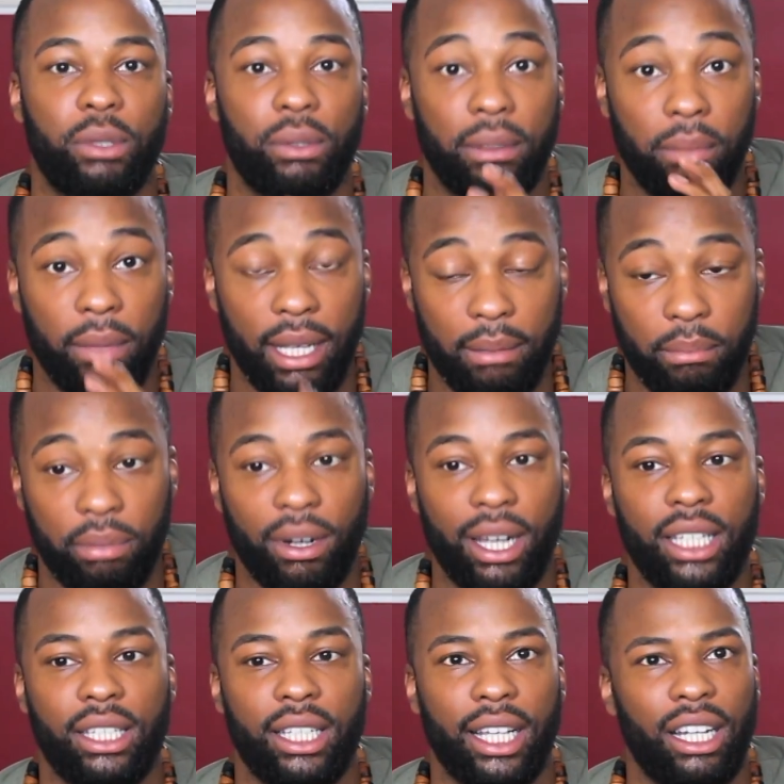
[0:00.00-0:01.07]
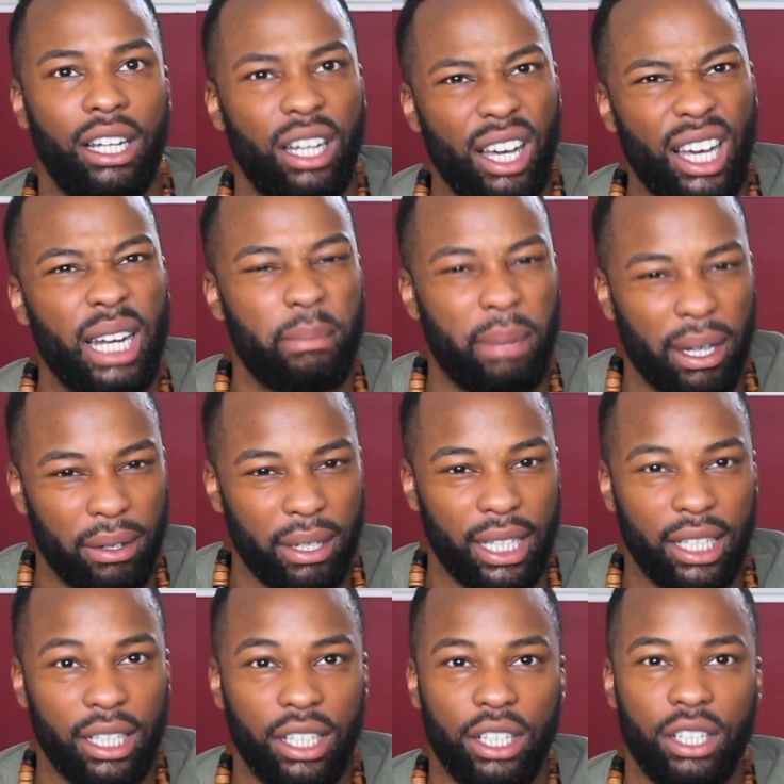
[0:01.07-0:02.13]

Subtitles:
to embrace it and learn about it.